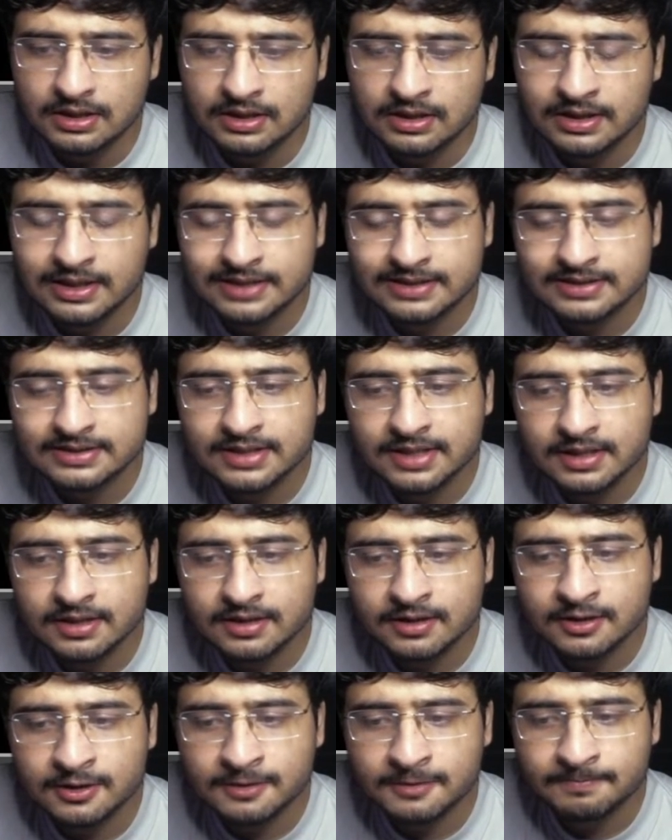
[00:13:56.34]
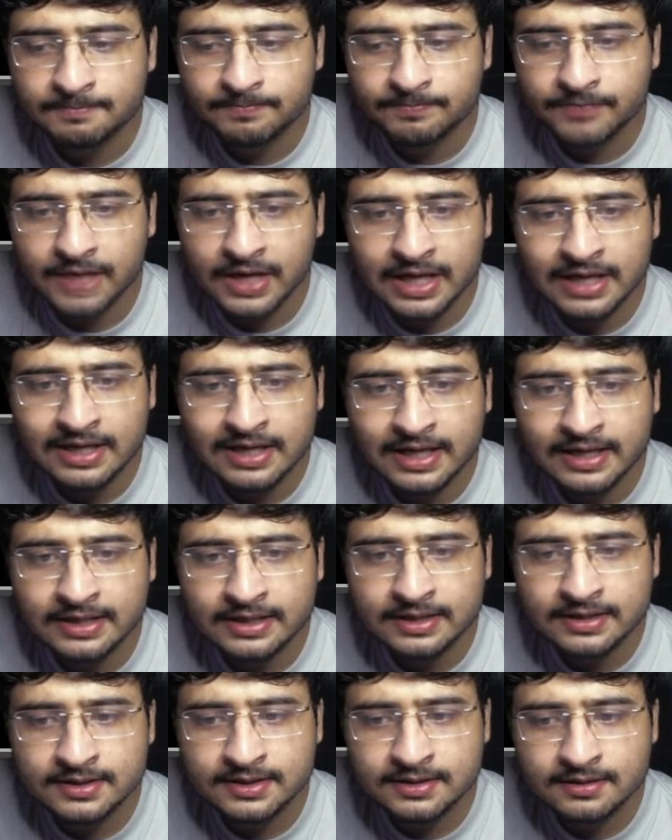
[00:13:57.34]
Let's say I'll
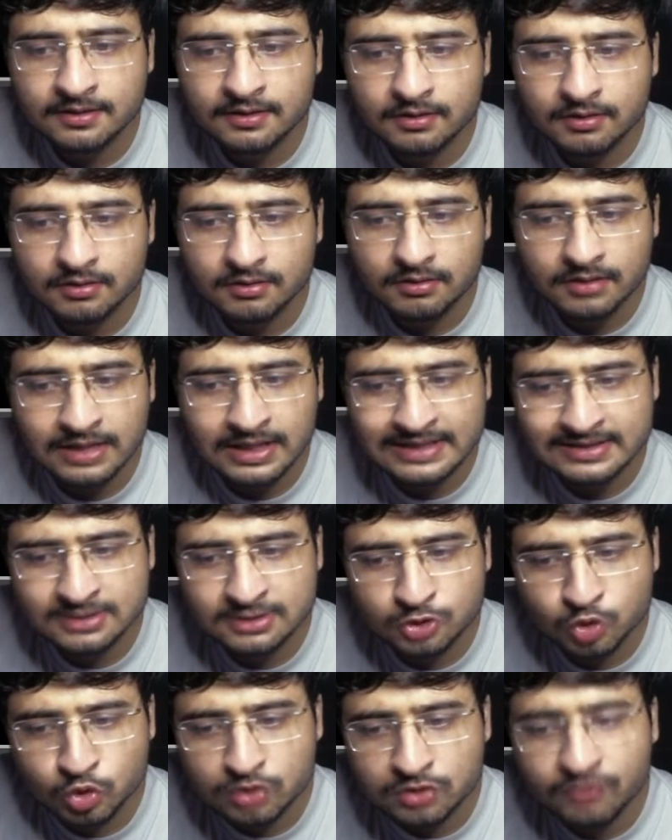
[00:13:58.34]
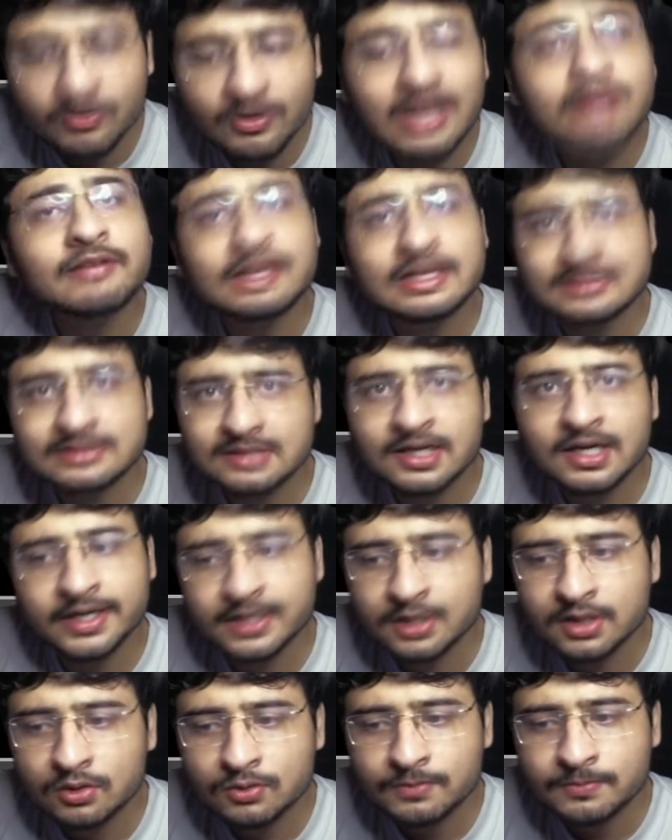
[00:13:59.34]
write here, let's choose 5 as the
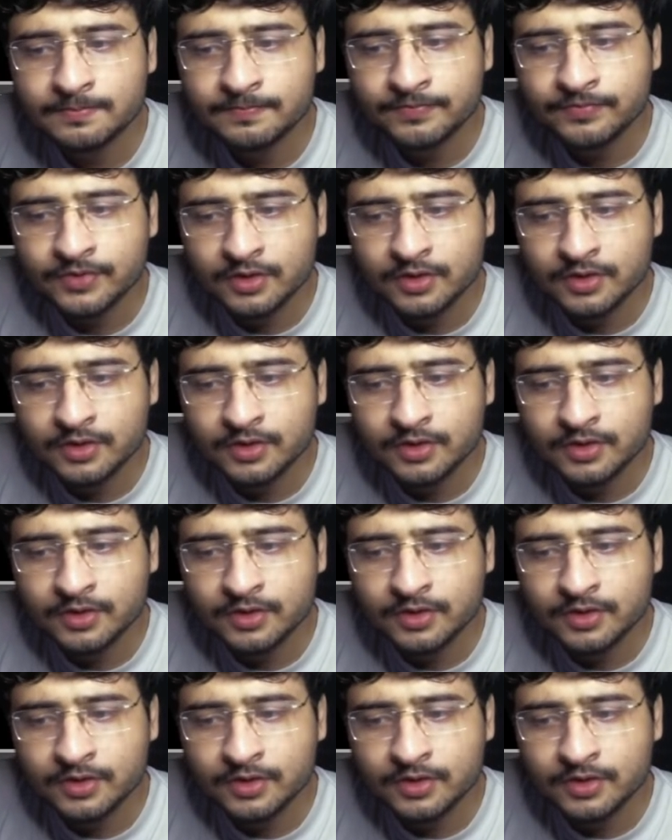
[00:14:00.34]
height now.